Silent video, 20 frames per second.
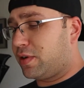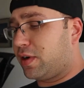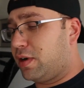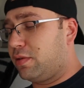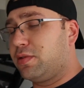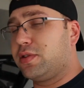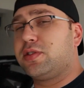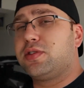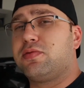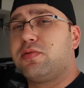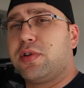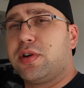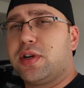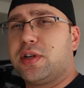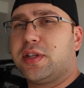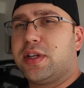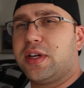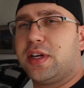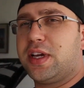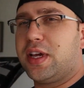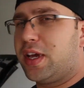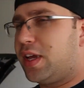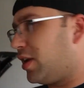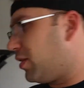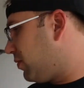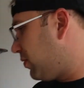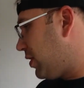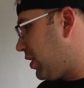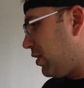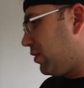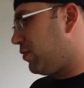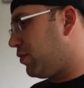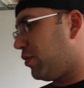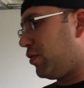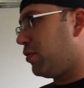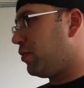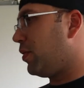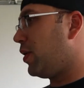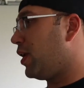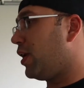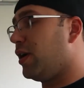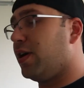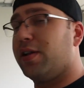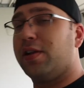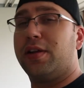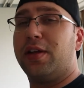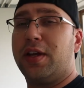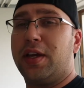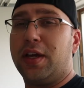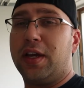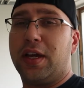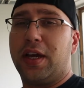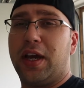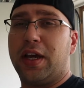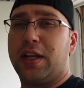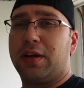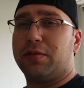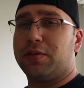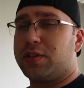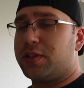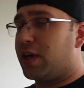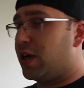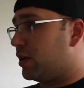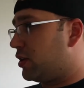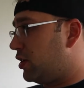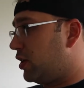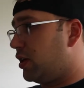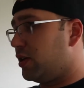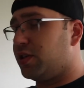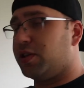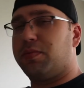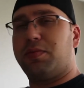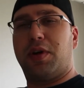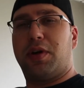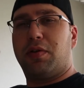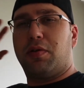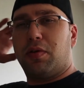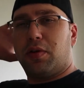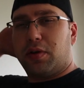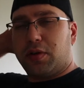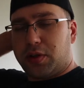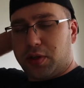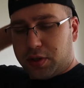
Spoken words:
I was running the E85 for a while, and I was not changing my oil.